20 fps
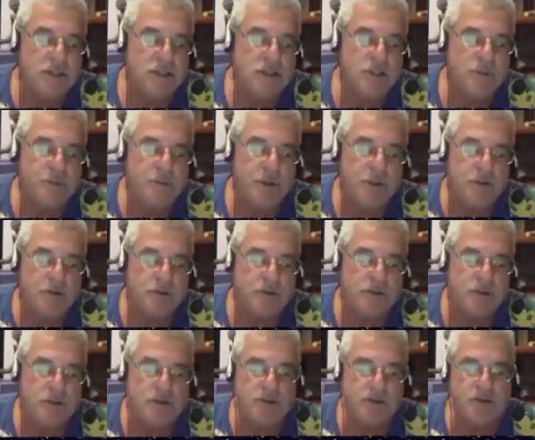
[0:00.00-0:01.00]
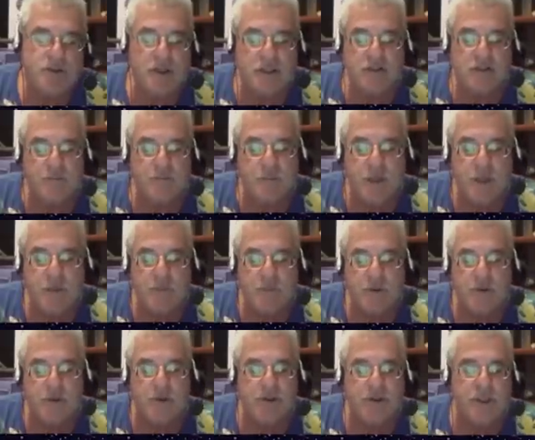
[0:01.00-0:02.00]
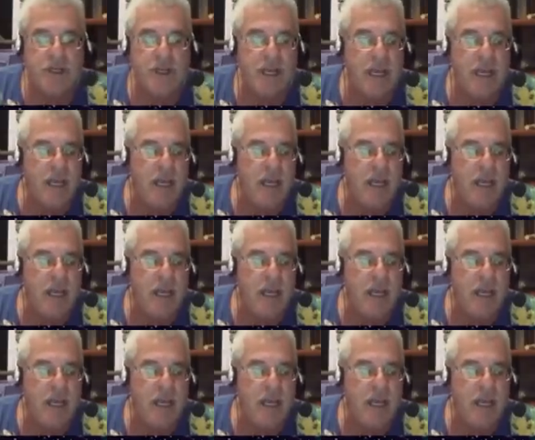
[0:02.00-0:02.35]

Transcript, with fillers: disputes, the stress of people losing